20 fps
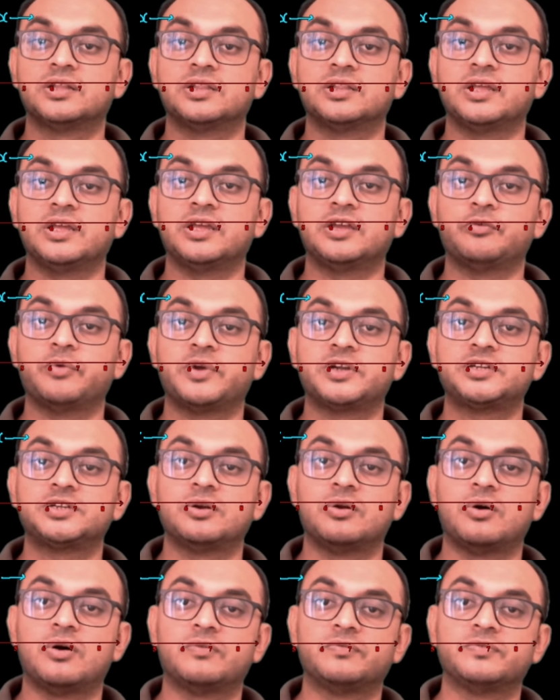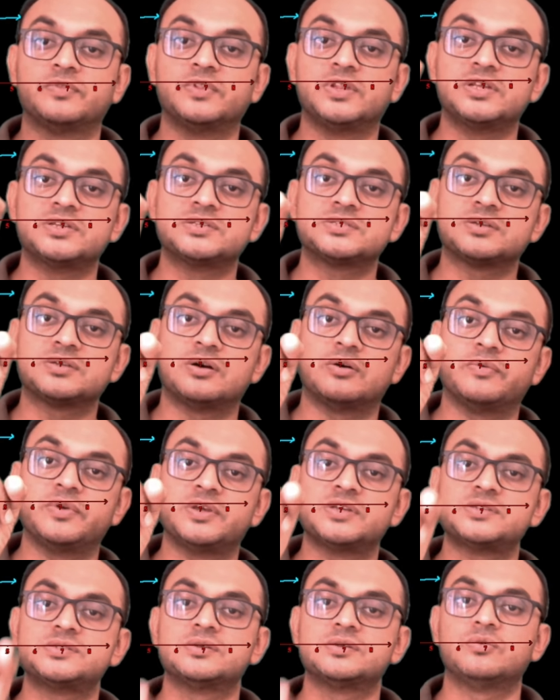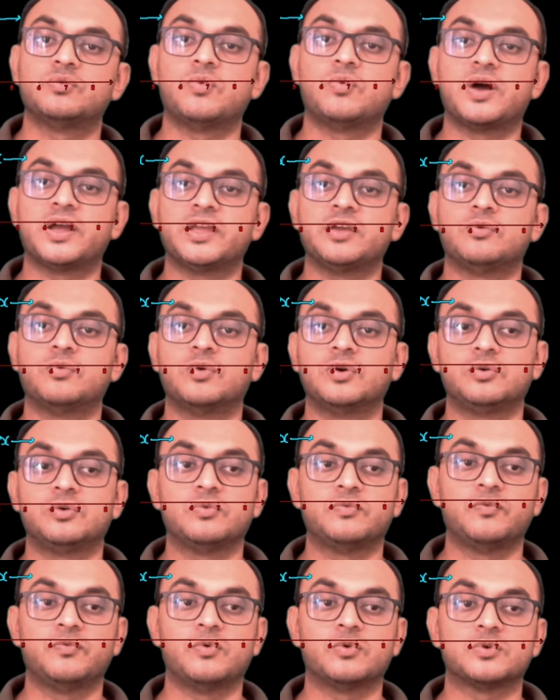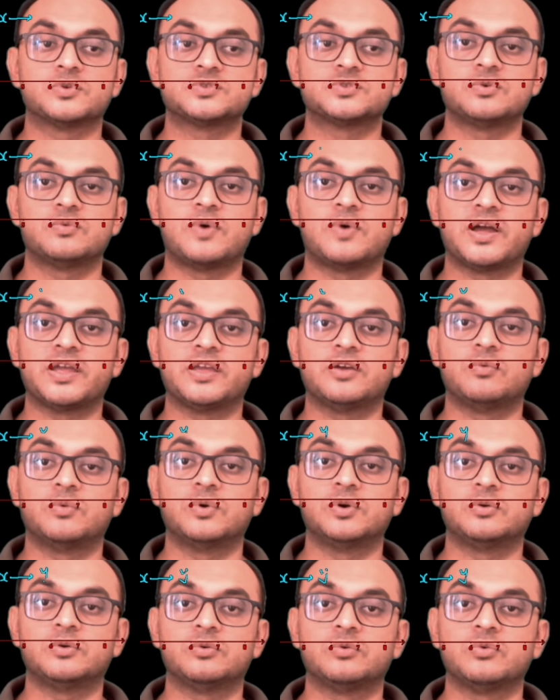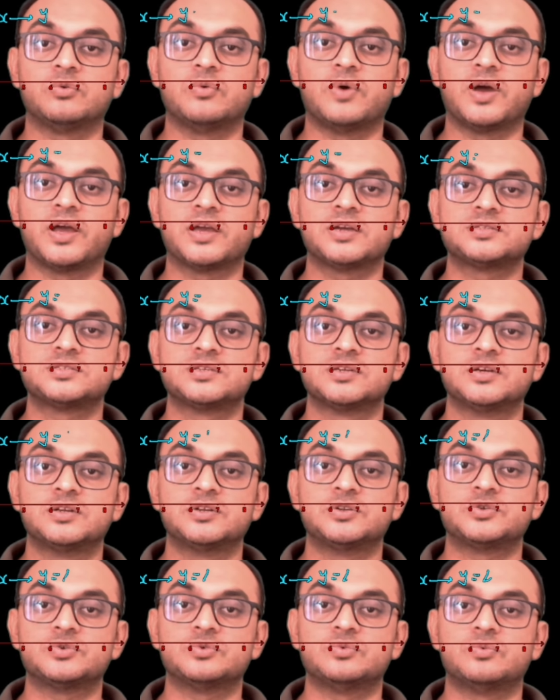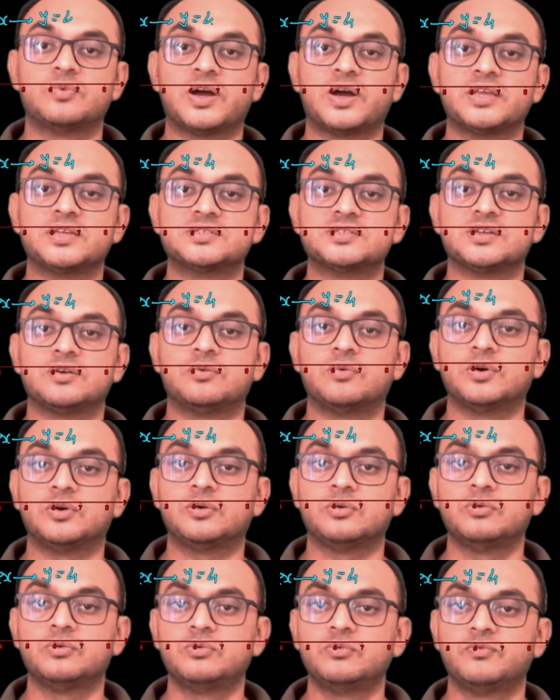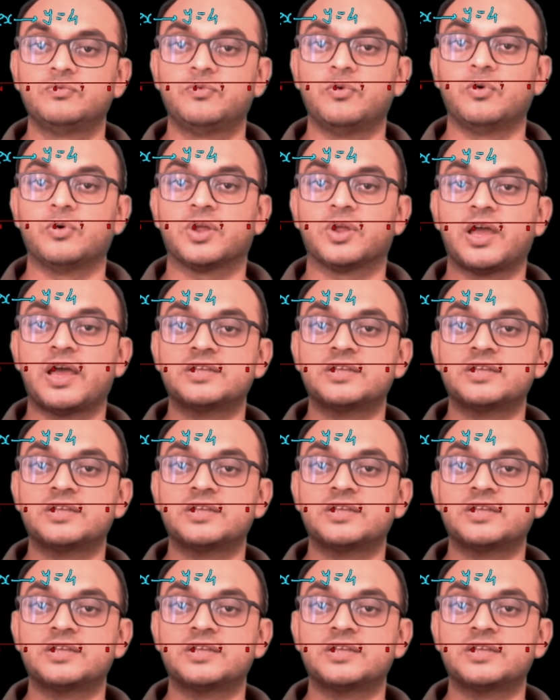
The equation of this curve is y equal to 4. So y equal to 2x to y is equal to 4.